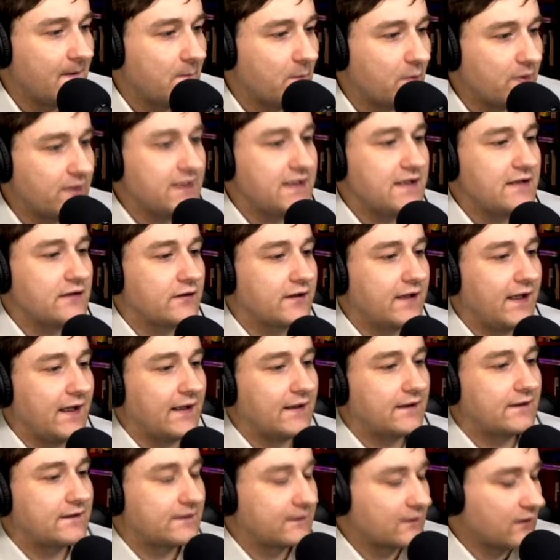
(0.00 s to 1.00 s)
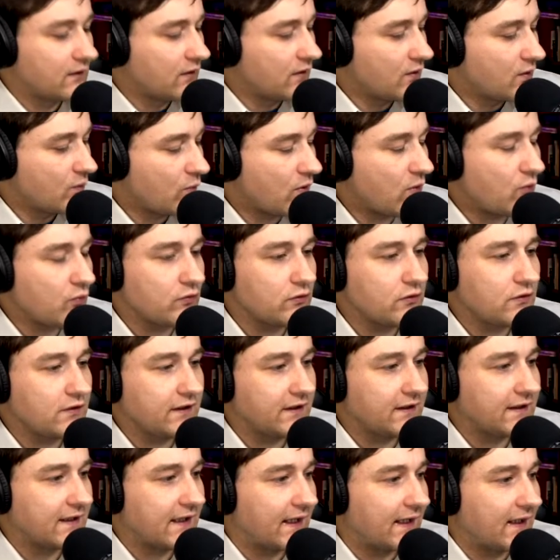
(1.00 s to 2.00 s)
But in either case, what we're
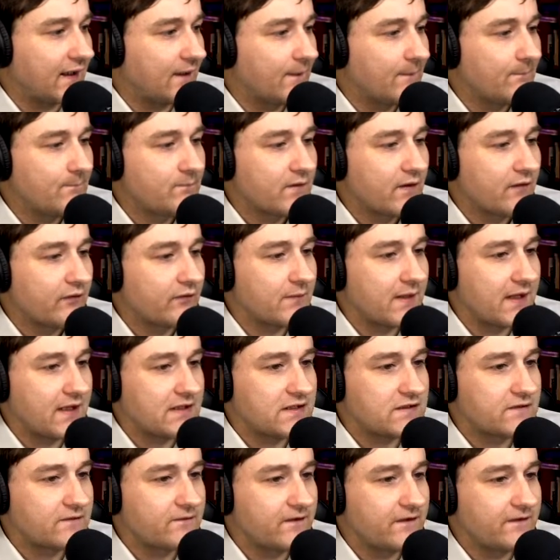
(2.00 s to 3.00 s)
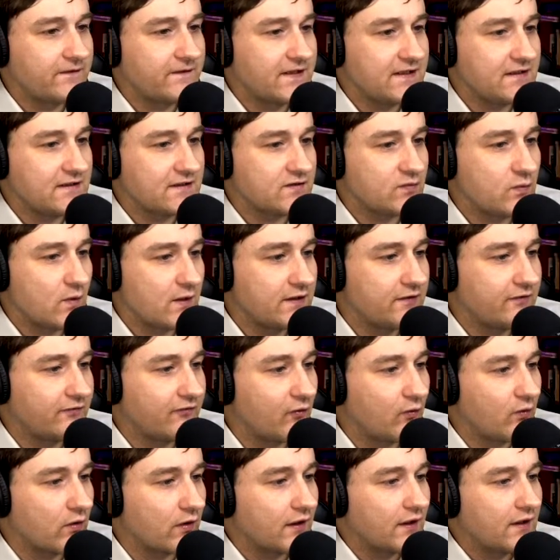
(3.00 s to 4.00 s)
looking at from ages 15 to
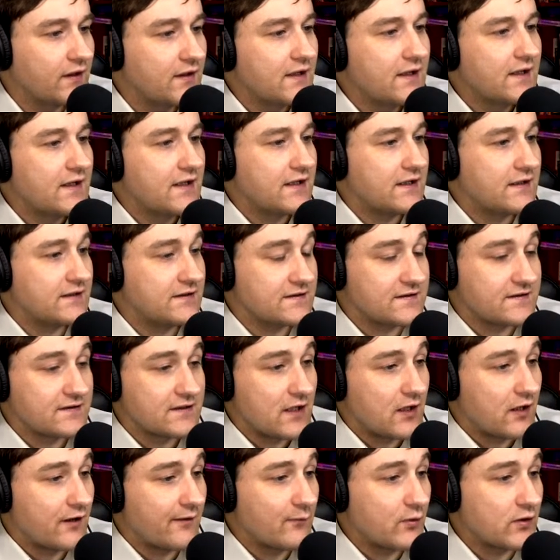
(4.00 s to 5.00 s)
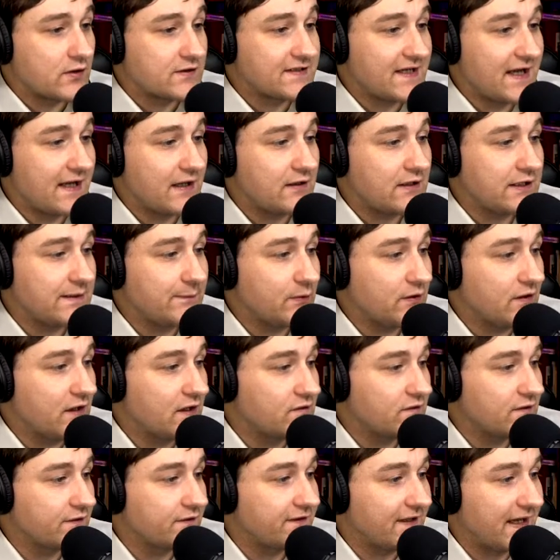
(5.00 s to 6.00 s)
24 is a mortality per
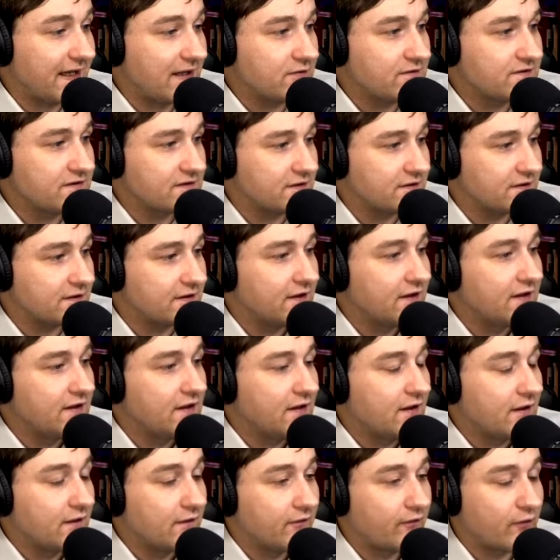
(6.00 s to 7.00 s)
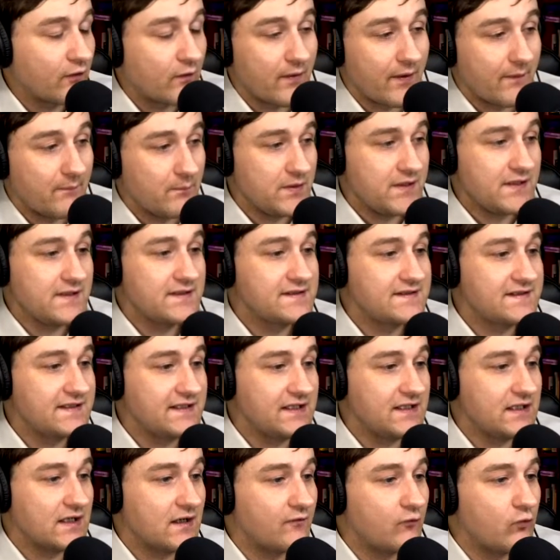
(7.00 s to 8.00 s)
100,000 for the big
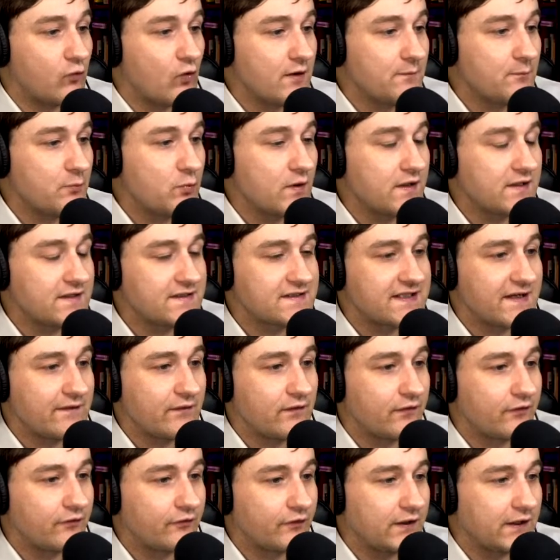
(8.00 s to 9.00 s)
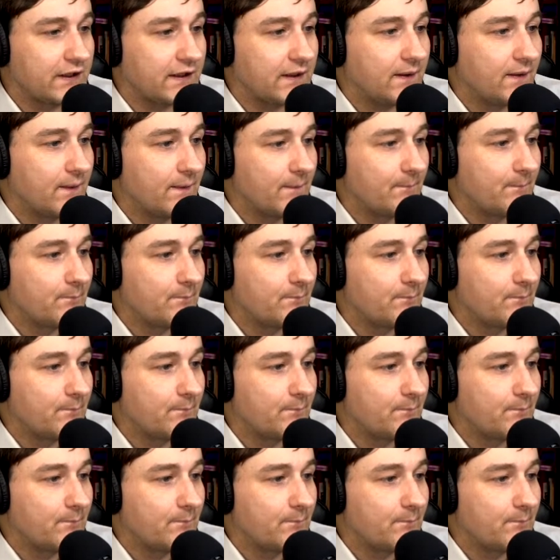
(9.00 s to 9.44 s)
C of 1.73,